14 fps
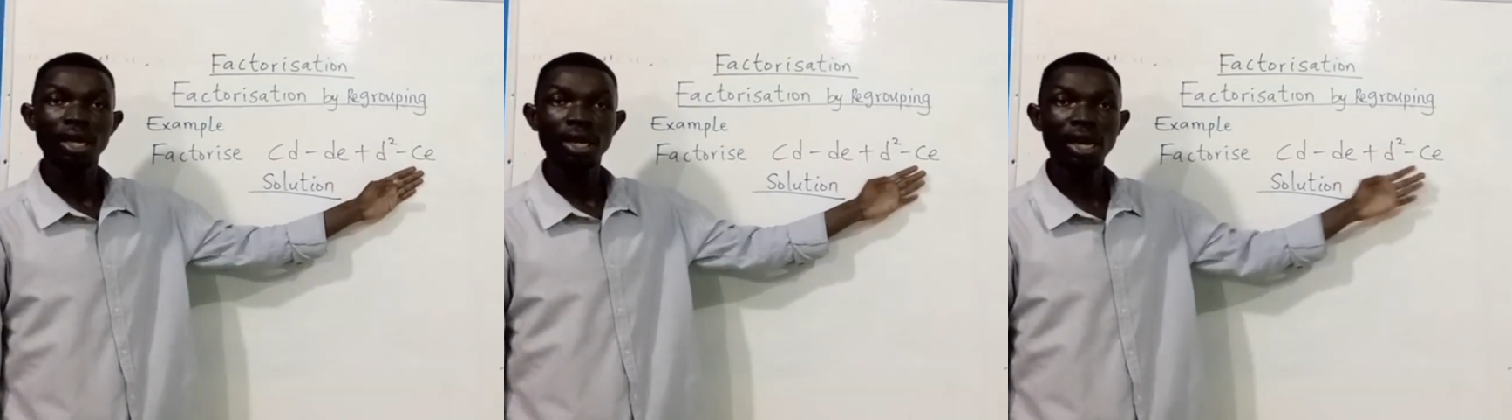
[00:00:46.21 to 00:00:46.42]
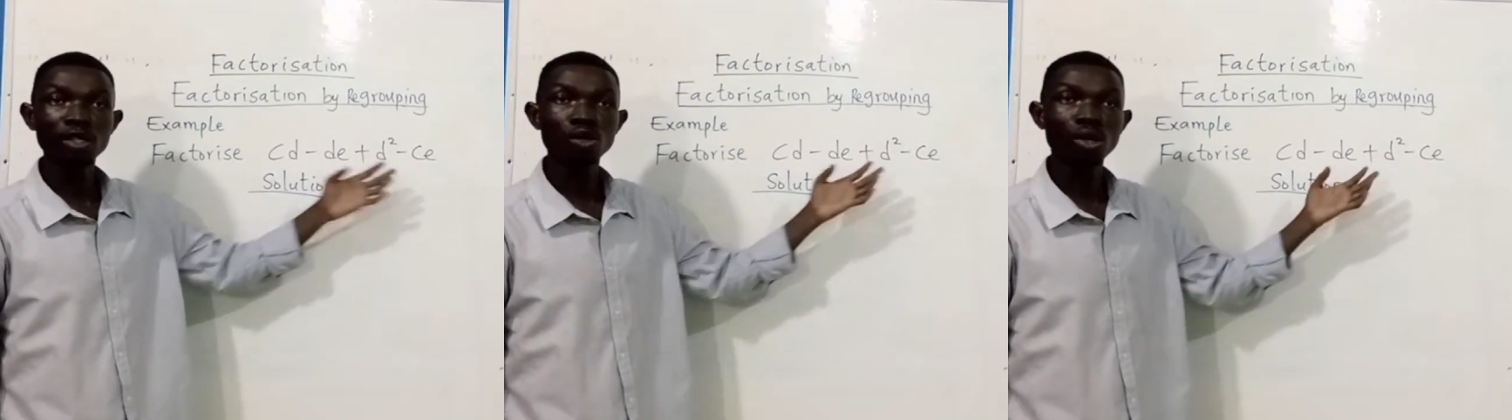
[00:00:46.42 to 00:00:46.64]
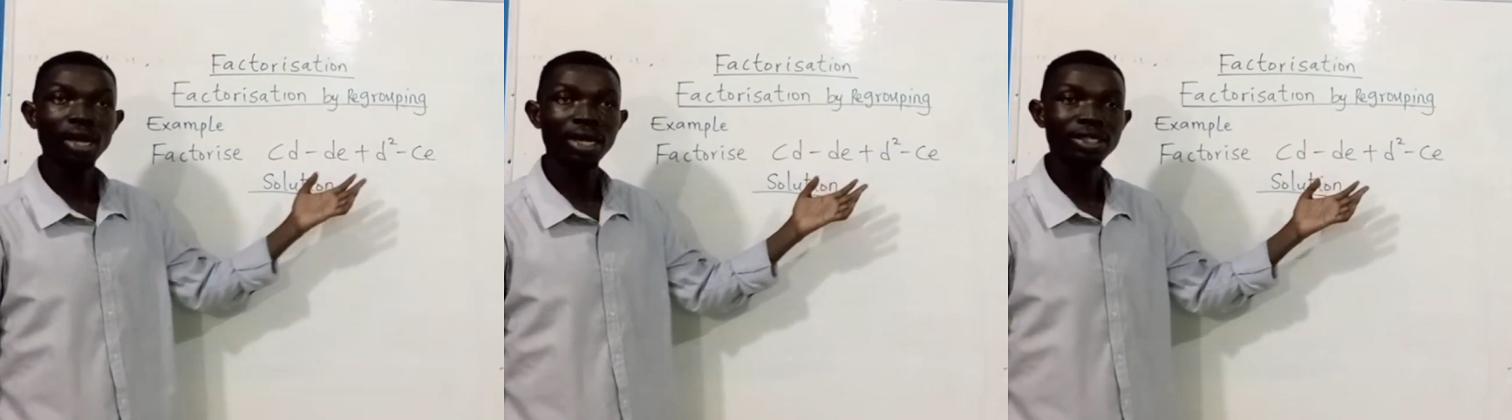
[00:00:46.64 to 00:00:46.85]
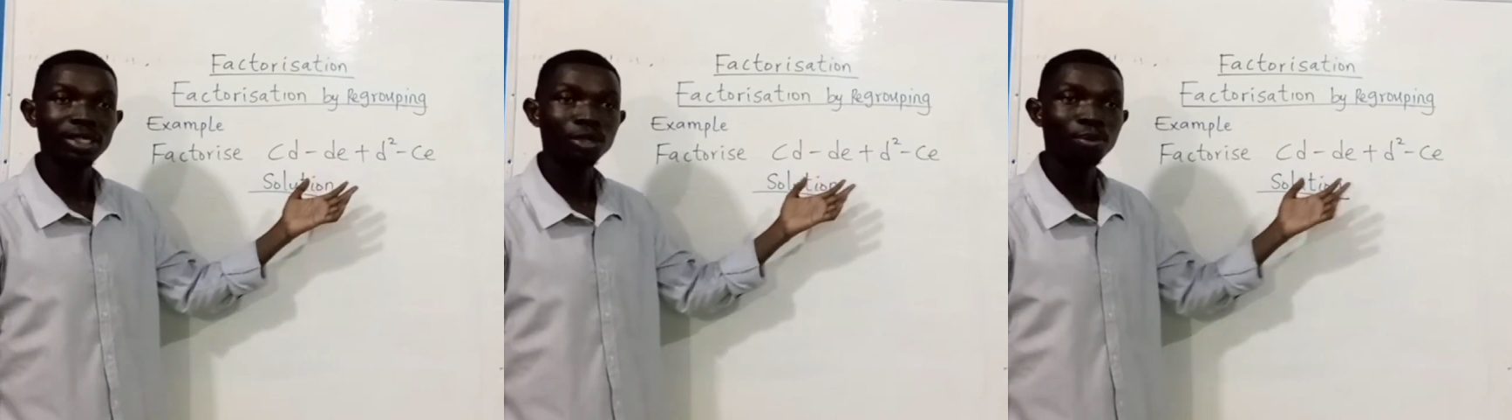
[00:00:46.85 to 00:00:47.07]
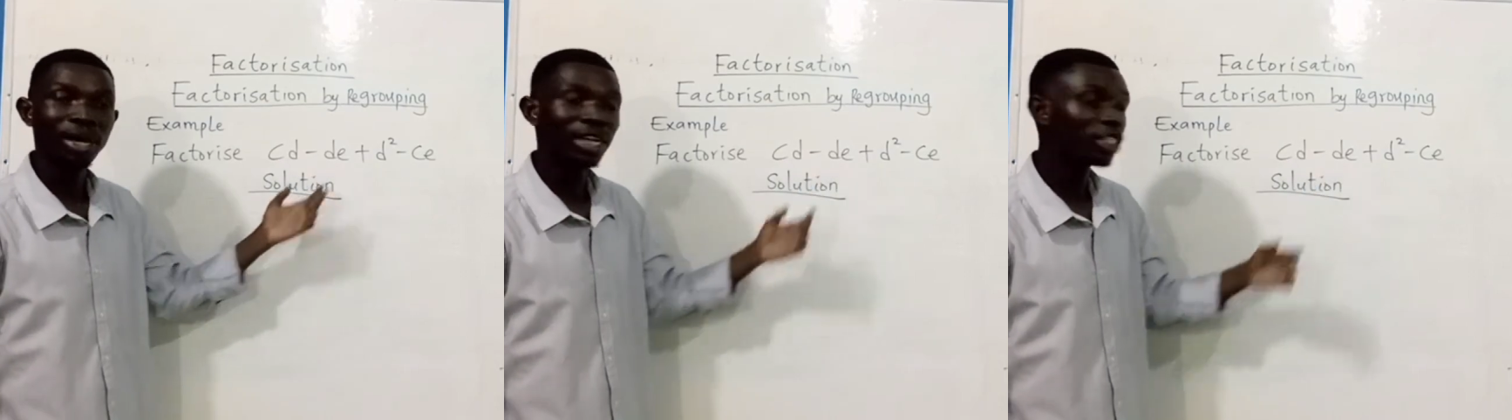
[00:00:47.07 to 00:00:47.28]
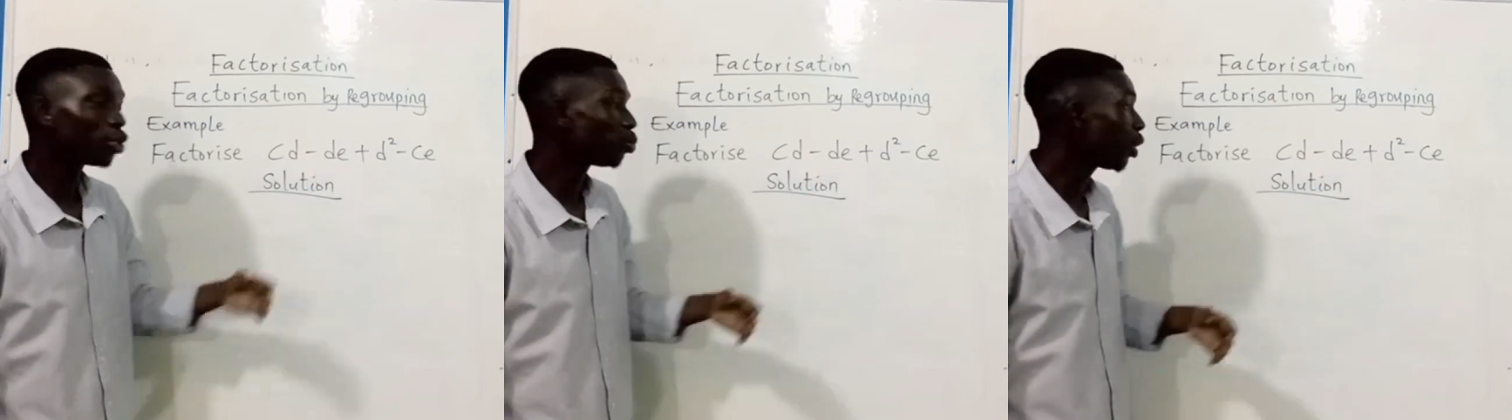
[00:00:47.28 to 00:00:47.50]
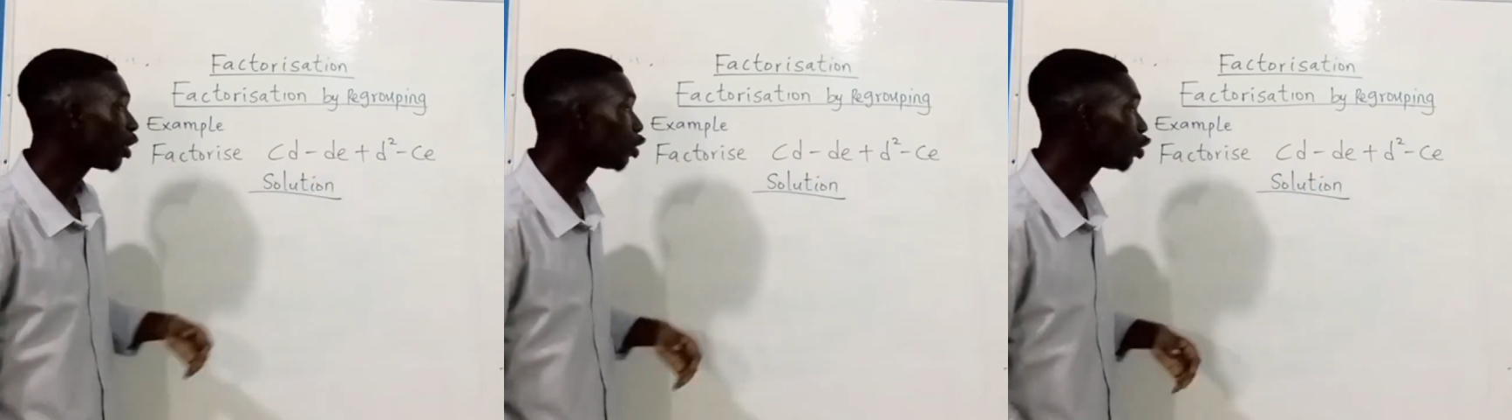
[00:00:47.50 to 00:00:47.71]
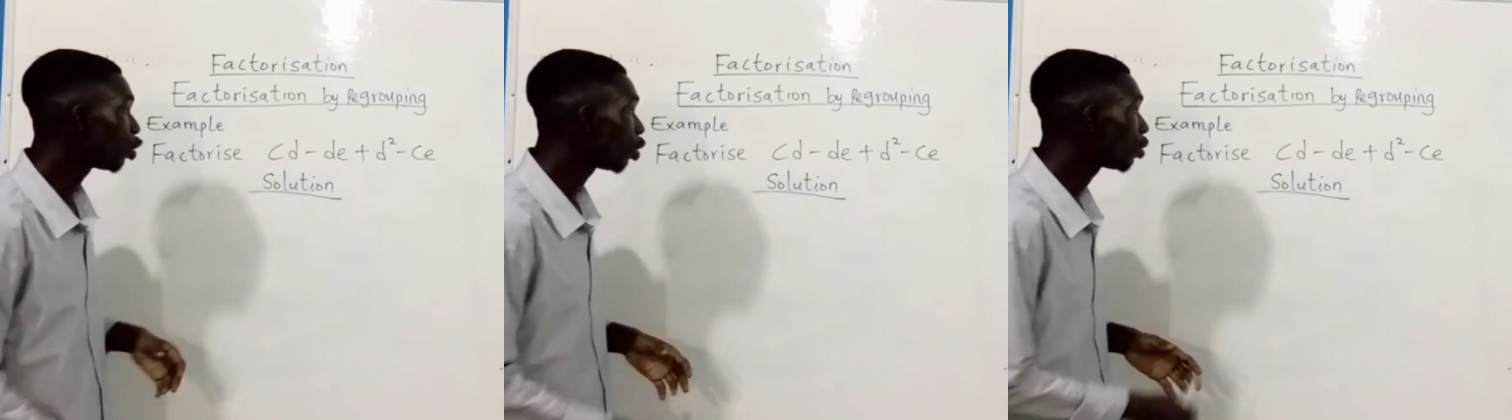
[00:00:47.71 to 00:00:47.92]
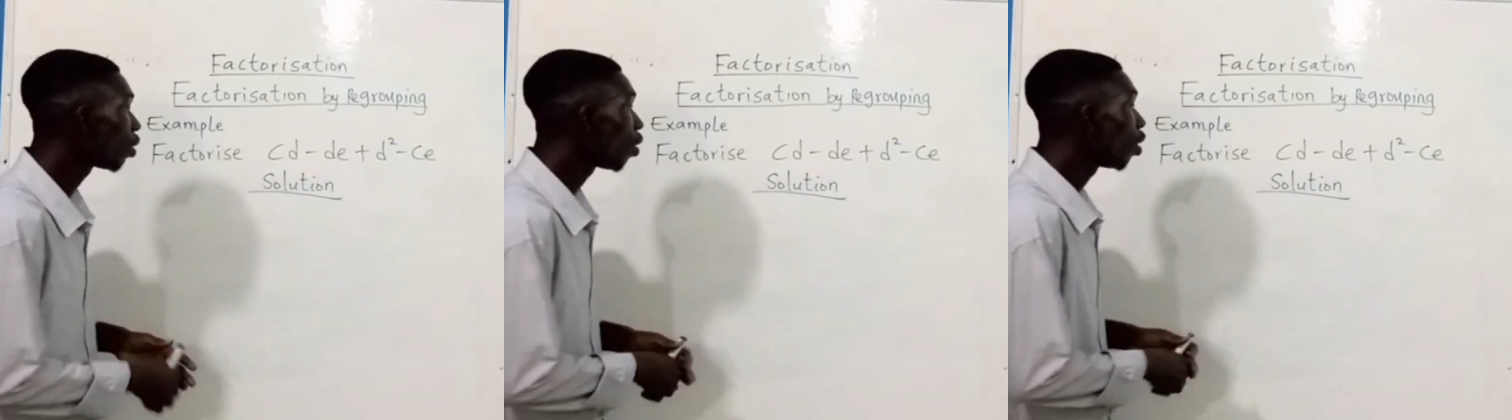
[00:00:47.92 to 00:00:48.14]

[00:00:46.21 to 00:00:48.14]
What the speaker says: Let's look at it by expression.